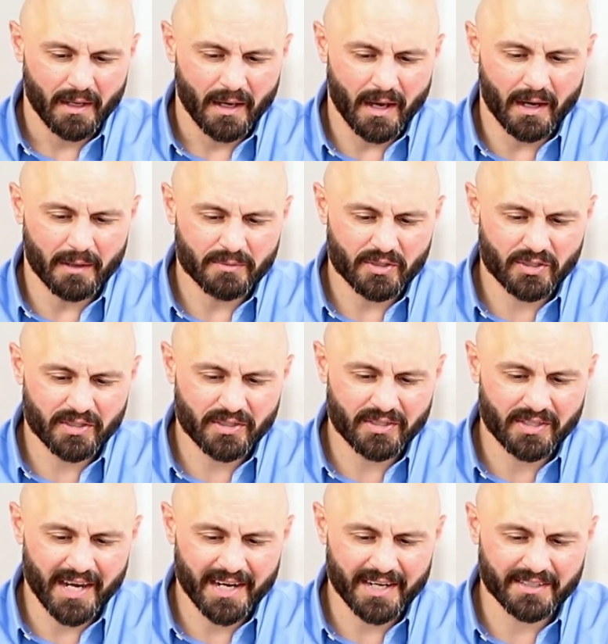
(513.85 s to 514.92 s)
2
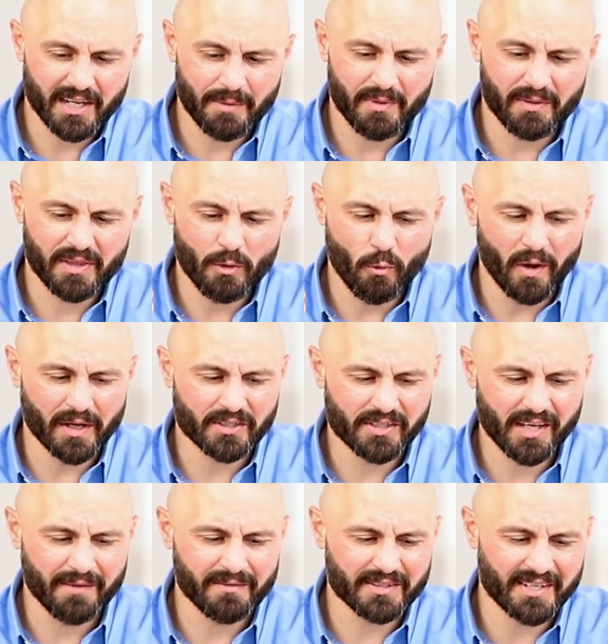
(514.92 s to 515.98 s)
Timothy
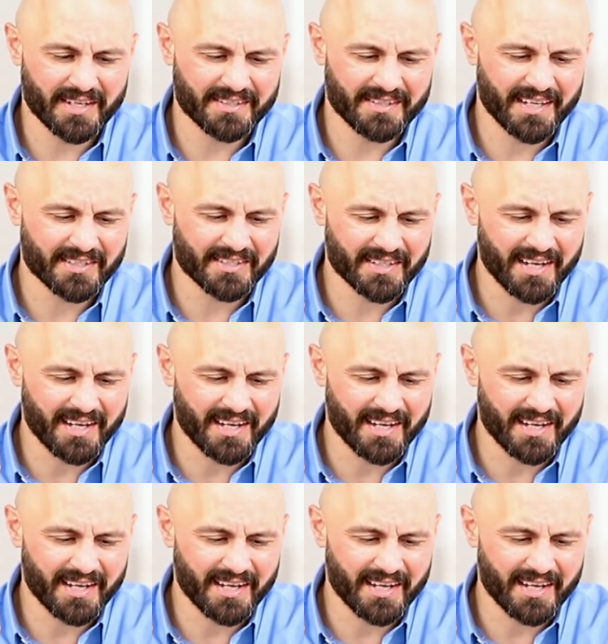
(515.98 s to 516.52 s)
1:7 says this,